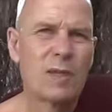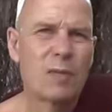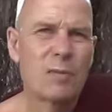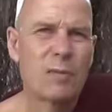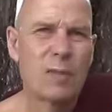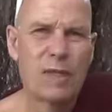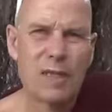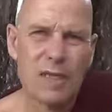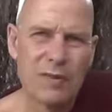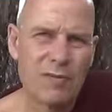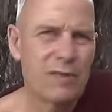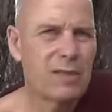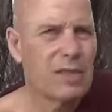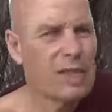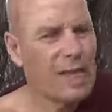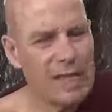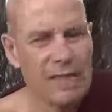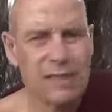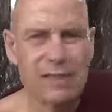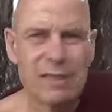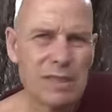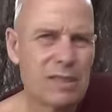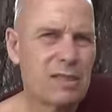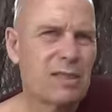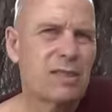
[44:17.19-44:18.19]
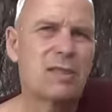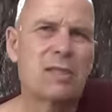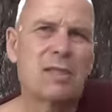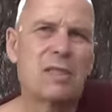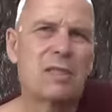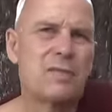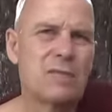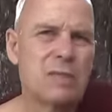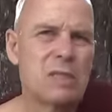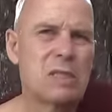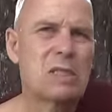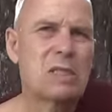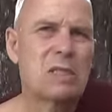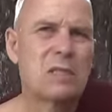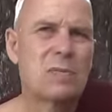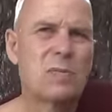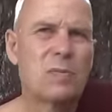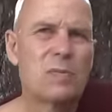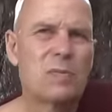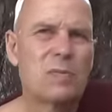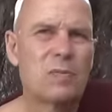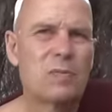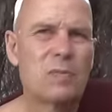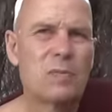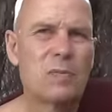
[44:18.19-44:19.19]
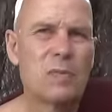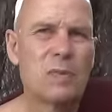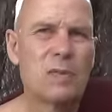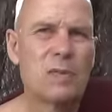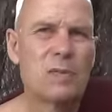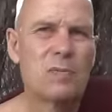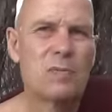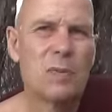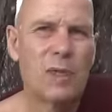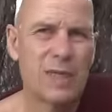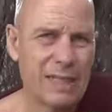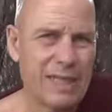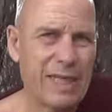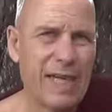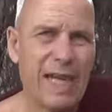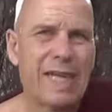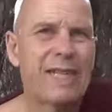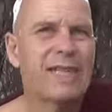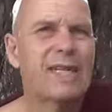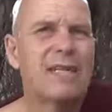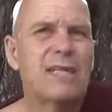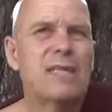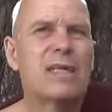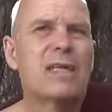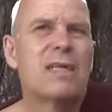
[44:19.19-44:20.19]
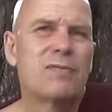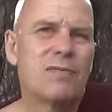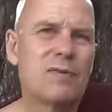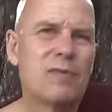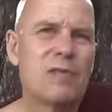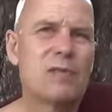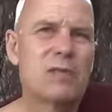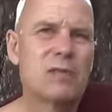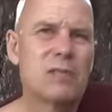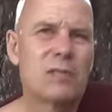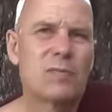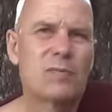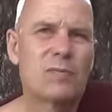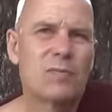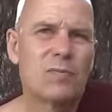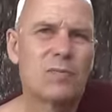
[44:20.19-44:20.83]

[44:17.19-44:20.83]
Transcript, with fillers: But even that didn't convince him. What can then convince him?